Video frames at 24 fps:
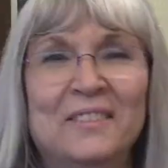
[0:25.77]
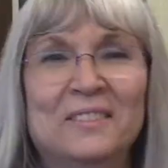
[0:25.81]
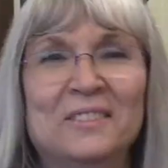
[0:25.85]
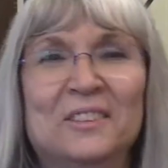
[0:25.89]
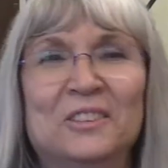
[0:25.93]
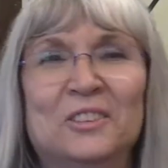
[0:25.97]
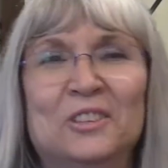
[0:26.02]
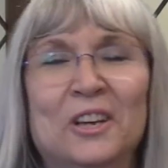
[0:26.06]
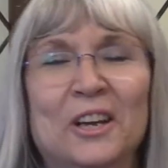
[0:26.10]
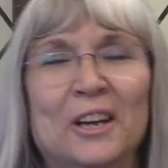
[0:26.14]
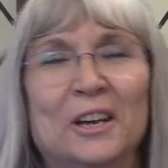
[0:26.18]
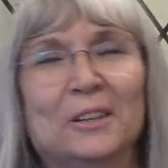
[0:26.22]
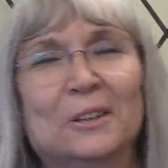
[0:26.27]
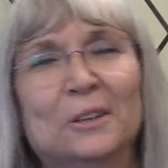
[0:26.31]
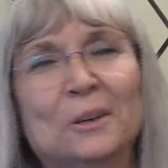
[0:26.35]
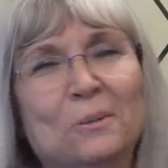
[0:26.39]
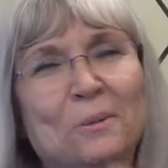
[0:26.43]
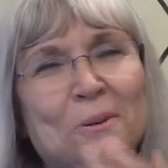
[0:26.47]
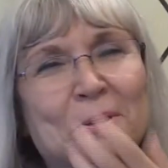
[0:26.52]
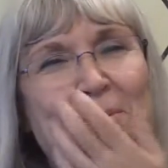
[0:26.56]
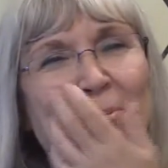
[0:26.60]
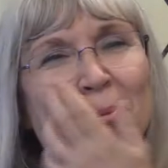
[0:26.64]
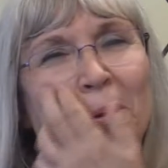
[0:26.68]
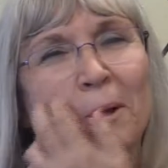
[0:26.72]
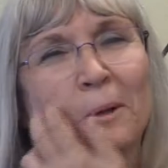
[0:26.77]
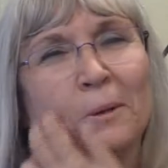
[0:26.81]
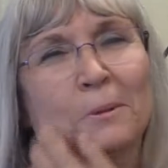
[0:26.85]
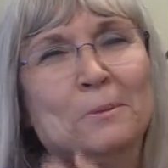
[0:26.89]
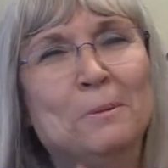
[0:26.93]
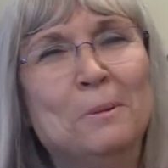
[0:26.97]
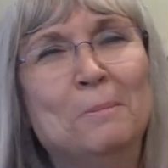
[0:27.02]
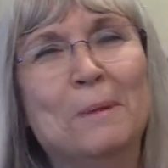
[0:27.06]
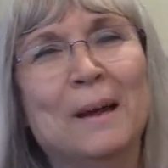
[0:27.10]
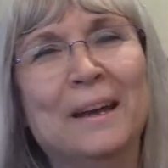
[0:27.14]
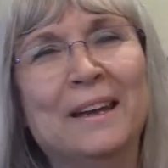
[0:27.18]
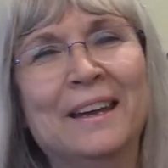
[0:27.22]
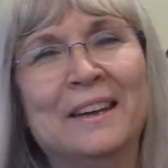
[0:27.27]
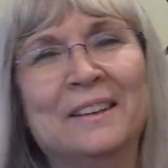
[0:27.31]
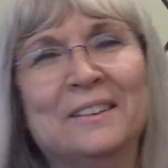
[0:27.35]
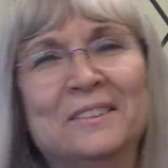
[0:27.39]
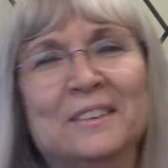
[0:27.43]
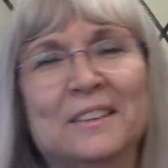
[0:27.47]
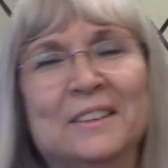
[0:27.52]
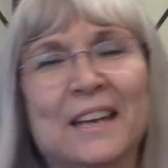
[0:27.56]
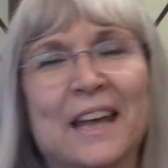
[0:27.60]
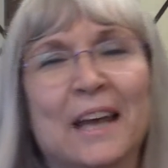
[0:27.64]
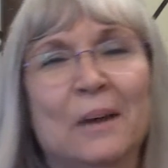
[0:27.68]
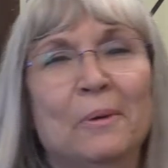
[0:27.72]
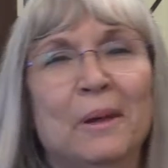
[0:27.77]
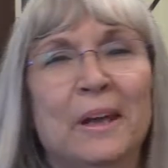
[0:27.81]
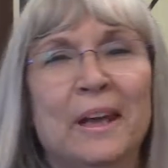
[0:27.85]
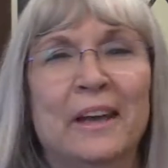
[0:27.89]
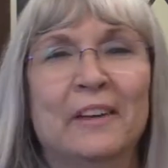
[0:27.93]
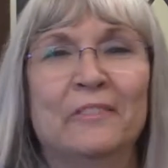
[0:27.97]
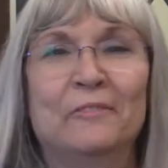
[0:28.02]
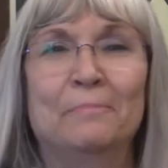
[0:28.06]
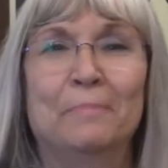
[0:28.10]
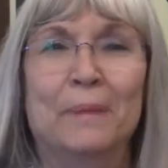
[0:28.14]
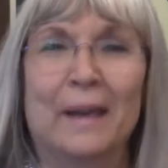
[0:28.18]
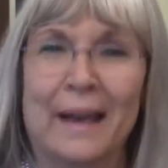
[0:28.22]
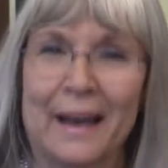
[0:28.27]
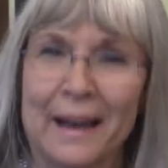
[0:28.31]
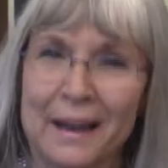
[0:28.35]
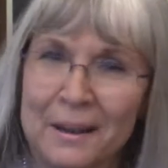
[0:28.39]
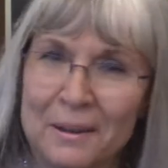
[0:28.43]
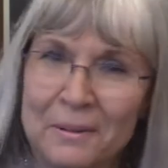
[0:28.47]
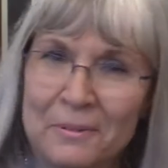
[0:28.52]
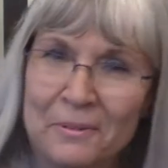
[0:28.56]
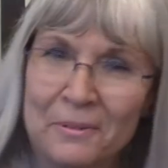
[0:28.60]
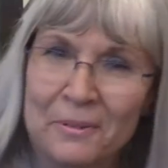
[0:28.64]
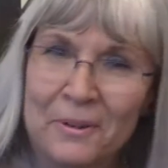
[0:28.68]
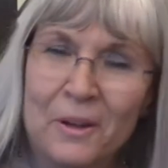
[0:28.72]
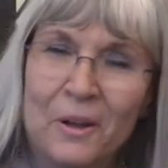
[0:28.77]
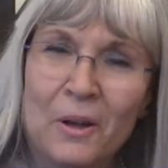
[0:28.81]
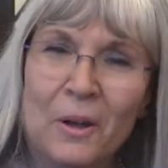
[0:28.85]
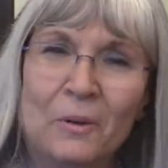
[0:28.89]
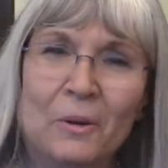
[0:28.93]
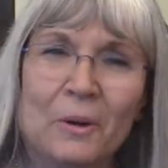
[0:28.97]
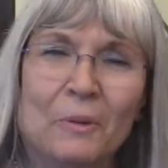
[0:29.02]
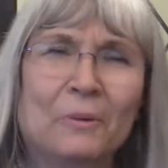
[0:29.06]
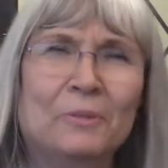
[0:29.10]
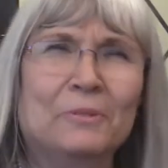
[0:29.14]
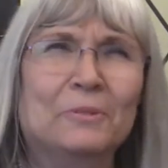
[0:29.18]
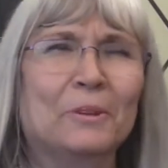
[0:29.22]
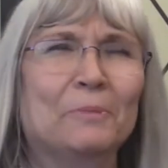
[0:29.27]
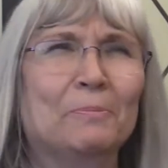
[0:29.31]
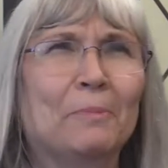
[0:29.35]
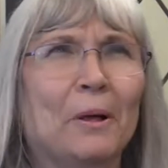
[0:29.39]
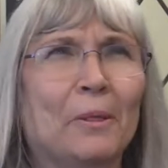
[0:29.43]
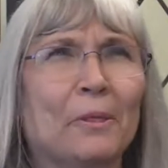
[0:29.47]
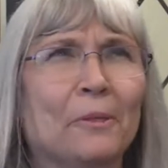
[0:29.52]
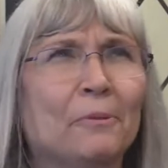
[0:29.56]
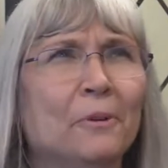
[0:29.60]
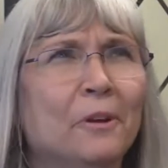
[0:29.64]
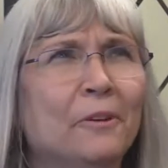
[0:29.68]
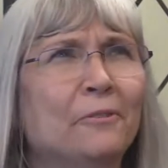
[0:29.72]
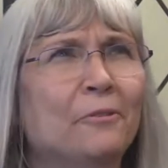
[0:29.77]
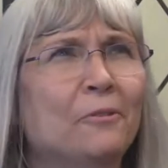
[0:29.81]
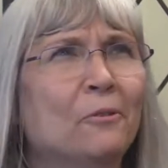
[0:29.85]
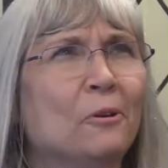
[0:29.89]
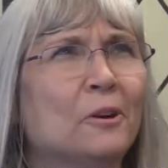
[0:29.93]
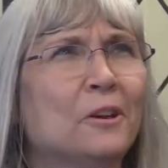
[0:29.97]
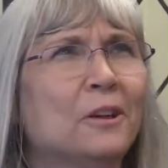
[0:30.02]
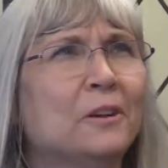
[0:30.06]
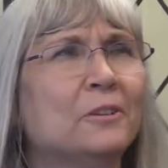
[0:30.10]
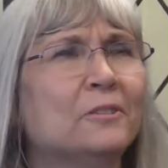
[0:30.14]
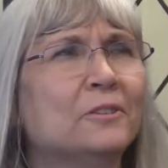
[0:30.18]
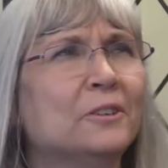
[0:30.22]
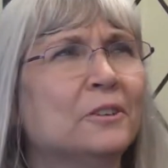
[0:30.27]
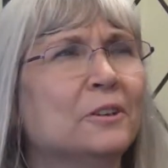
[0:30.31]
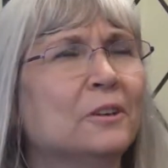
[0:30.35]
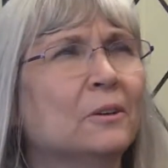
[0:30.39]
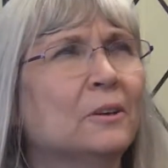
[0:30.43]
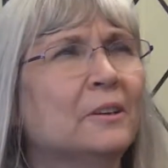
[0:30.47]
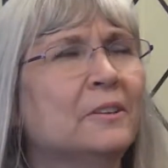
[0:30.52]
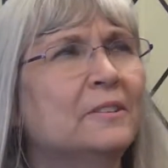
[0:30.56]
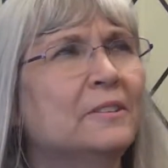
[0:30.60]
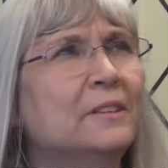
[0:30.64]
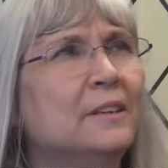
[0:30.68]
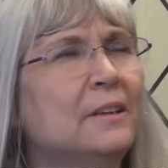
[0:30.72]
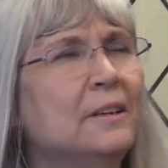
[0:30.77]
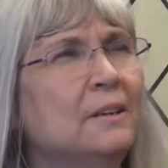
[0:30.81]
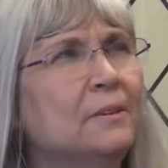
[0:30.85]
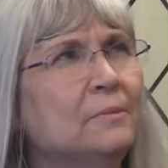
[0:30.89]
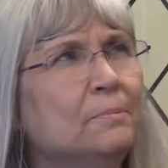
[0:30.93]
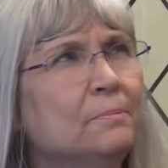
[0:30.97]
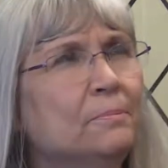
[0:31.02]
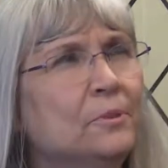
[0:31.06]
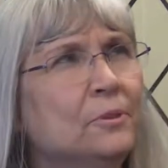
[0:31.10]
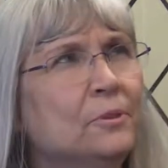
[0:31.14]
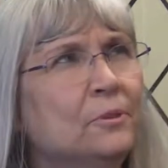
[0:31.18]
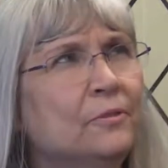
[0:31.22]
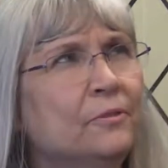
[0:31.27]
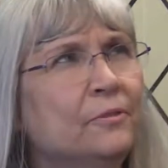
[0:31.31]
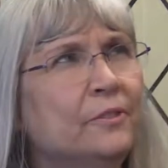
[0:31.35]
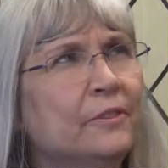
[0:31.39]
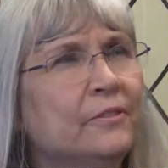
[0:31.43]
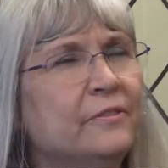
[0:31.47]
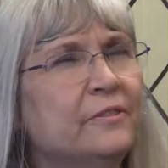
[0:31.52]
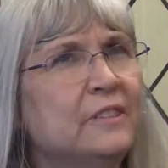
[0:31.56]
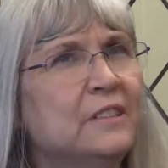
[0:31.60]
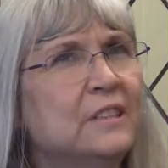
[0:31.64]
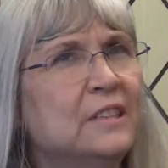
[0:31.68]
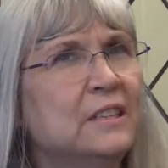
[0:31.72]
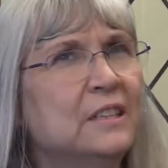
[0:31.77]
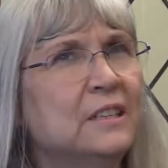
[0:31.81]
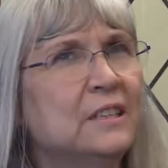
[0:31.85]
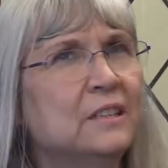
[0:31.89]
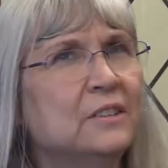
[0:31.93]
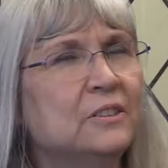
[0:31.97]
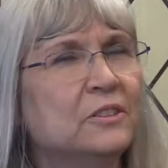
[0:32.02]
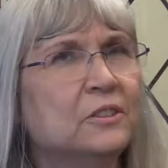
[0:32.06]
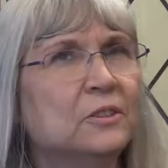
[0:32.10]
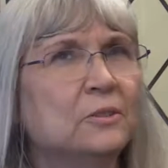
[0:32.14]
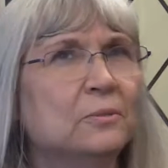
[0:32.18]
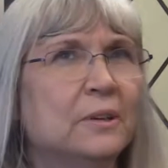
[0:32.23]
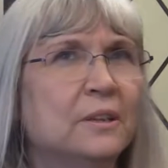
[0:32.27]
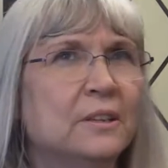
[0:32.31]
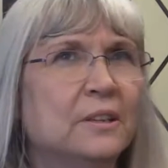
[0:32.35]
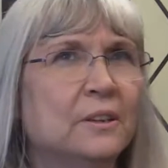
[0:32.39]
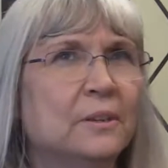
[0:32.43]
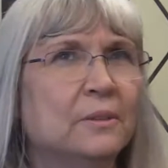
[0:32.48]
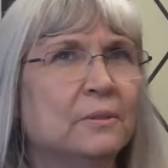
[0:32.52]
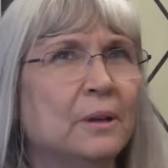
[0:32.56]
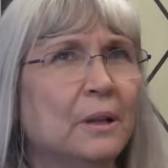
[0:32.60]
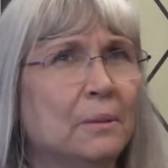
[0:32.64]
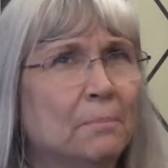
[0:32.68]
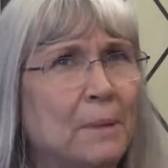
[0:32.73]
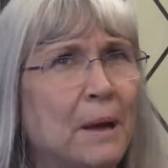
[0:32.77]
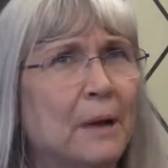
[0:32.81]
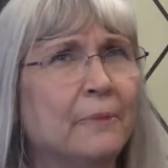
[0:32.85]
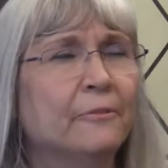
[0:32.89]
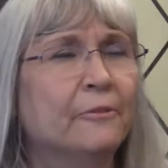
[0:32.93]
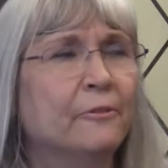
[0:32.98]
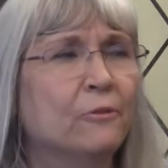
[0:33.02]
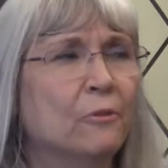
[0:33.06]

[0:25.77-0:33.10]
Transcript: this is Jan Lewis. Welcome to be my guest. Today we have back, what was it, about 3-4 years ago? Let's see, 215, it's 218, about